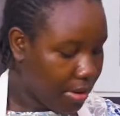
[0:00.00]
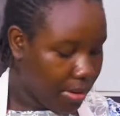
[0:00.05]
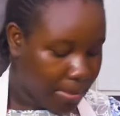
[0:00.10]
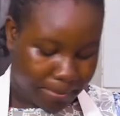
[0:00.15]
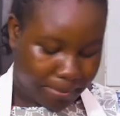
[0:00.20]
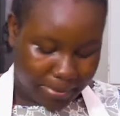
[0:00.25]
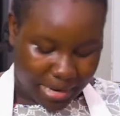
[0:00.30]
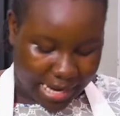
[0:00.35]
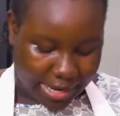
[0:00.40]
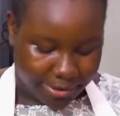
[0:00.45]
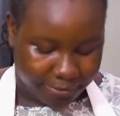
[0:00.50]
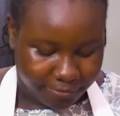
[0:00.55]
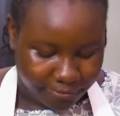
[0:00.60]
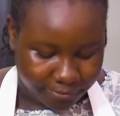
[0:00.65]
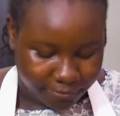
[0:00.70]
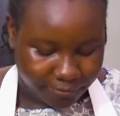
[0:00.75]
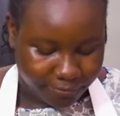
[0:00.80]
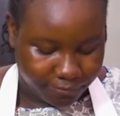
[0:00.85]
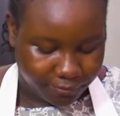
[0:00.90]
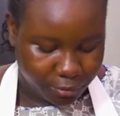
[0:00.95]
my
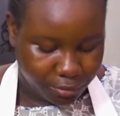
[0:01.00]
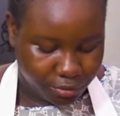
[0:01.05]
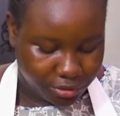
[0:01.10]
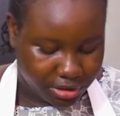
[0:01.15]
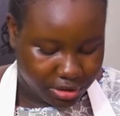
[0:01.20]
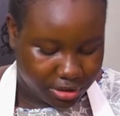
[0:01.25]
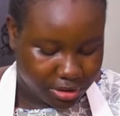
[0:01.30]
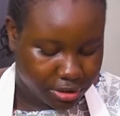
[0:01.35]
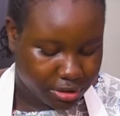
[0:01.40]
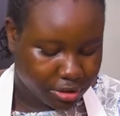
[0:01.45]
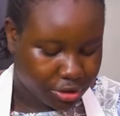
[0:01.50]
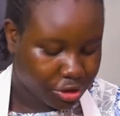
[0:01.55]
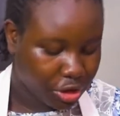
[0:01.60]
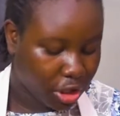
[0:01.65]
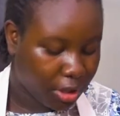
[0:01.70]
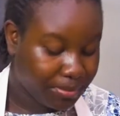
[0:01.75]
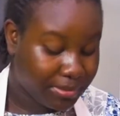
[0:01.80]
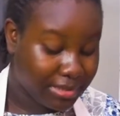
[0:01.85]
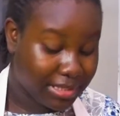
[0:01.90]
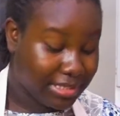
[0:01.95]
fruits
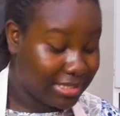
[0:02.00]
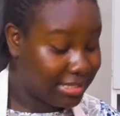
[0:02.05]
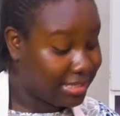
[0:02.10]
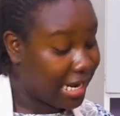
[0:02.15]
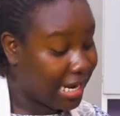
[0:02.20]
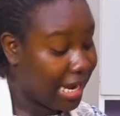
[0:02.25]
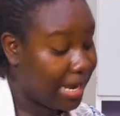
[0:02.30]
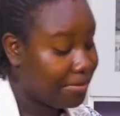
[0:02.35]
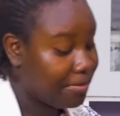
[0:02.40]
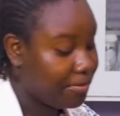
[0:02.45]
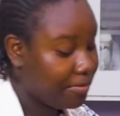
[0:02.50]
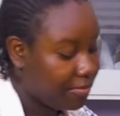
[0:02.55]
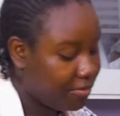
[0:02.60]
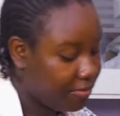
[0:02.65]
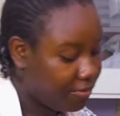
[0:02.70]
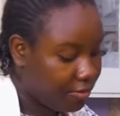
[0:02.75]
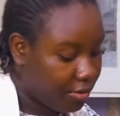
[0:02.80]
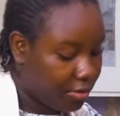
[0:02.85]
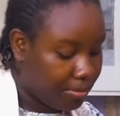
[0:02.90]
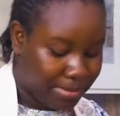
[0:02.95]
chopped. It's time
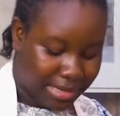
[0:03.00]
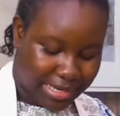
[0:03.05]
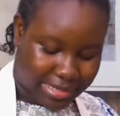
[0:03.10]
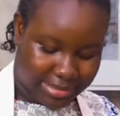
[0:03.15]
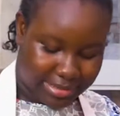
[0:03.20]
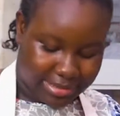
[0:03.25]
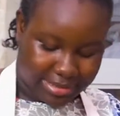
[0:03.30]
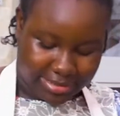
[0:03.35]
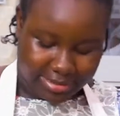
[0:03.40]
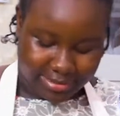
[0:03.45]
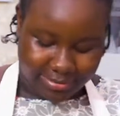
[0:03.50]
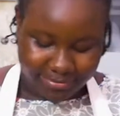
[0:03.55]
for blending.